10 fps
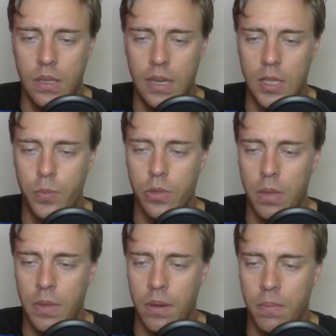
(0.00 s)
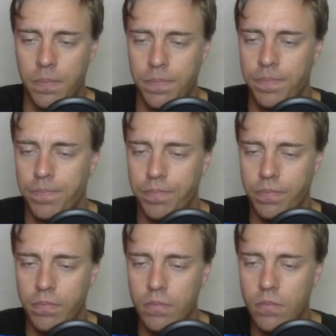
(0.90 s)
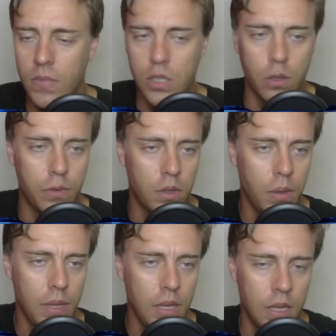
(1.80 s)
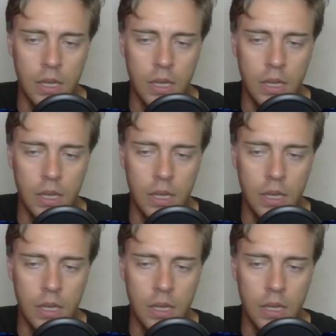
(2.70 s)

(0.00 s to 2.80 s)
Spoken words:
Let's put them in. So Ferrari,